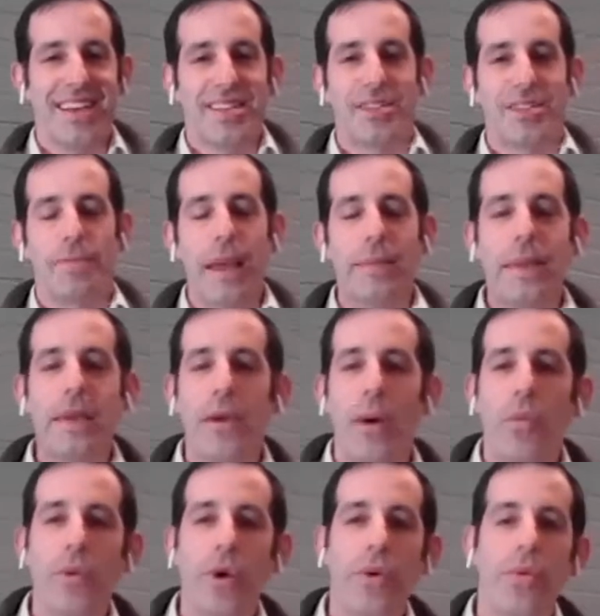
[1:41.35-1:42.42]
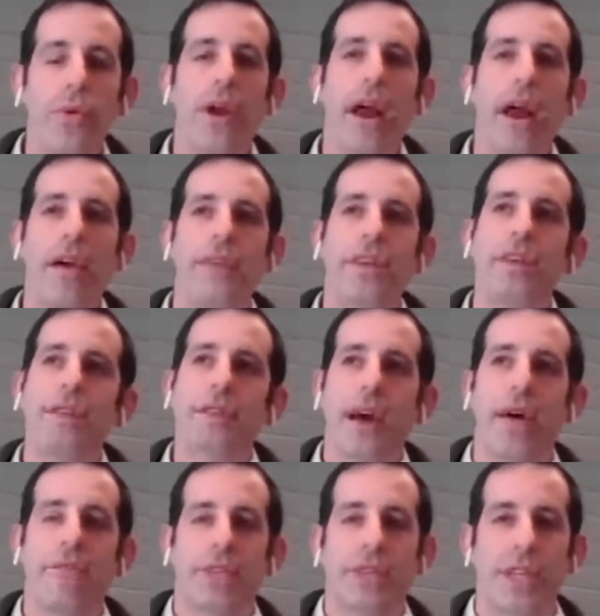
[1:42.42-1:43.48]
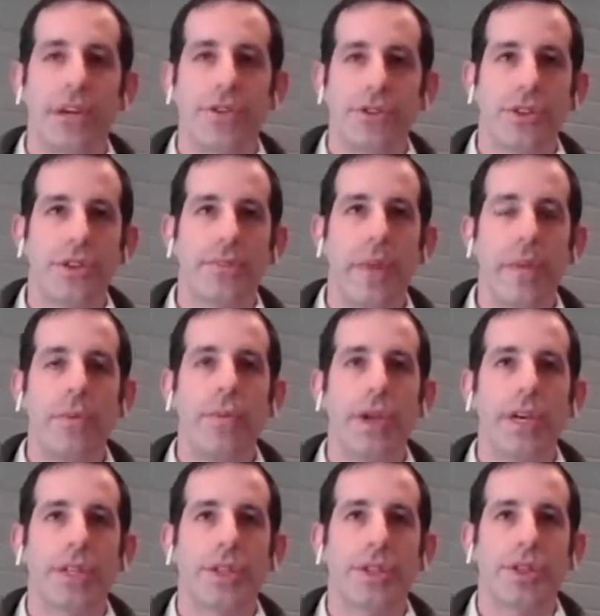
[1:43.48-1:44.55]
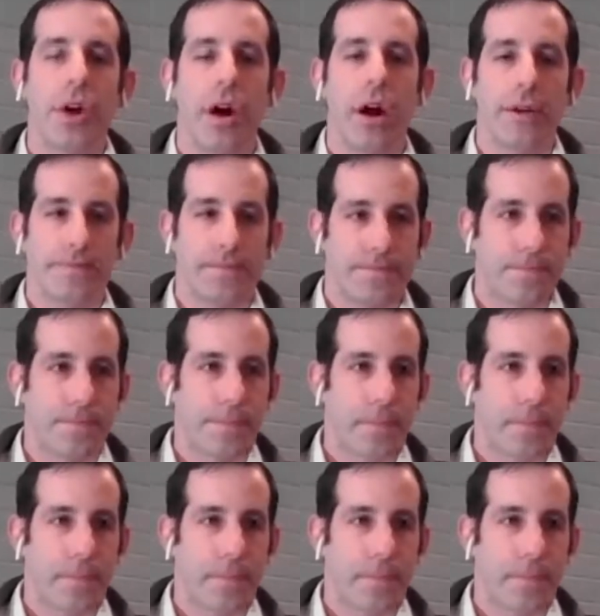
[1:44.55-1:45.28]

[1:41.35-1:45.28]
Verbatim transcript: So maybe we're having these conversations. Maybe we could start